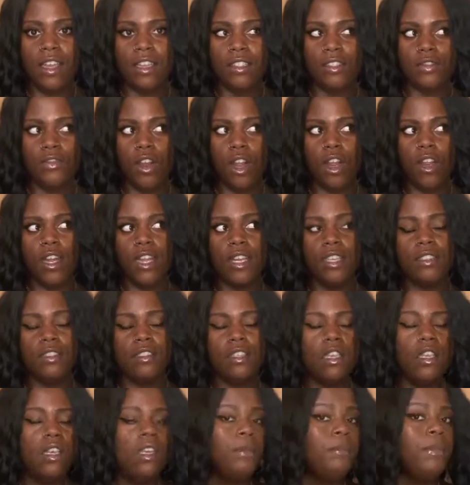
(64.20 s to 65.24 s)
far as
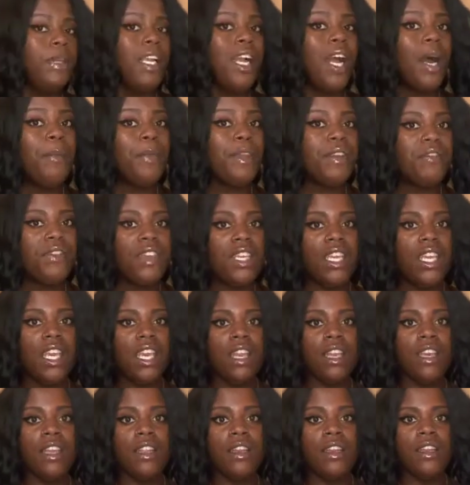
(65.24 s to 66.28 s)
becoming
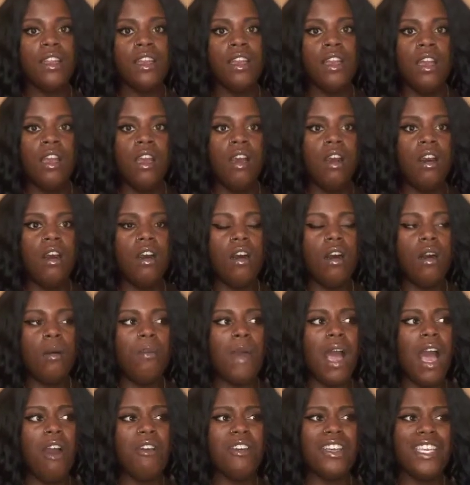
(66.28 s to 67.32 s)
vegan,
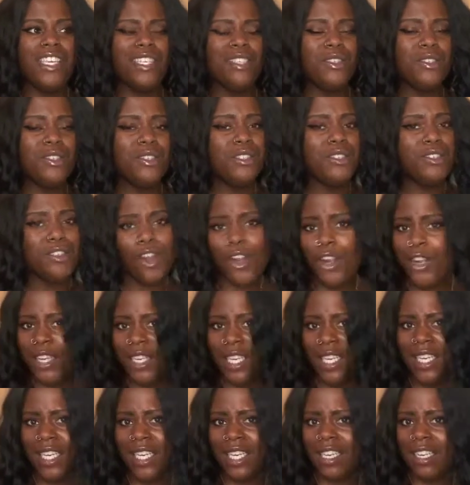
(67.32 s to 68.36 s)
how to get
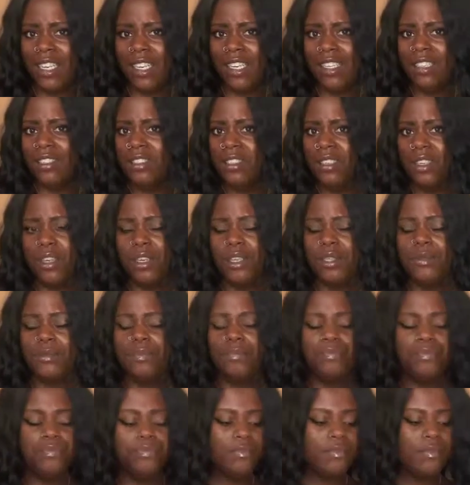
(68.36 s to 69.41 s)
started, you know.
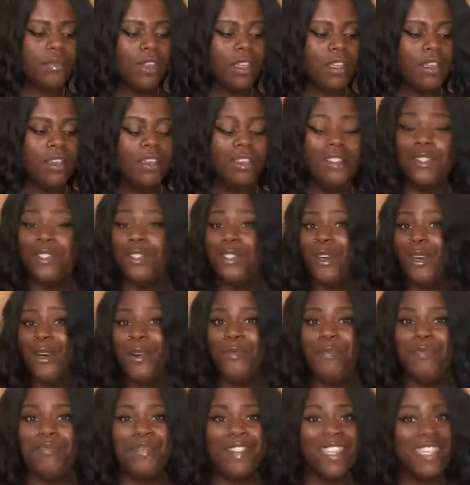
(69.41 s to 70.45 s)
So
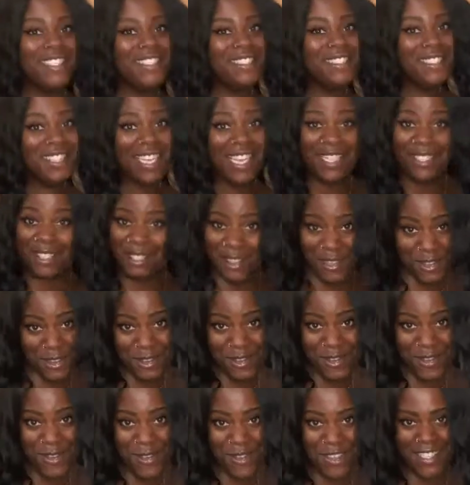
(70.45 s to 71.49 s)
stay
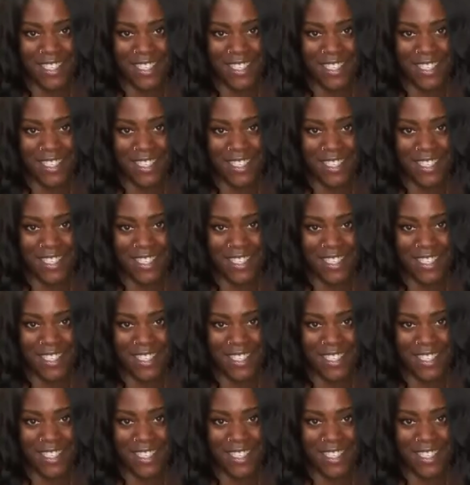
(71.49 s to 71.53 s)
tuned.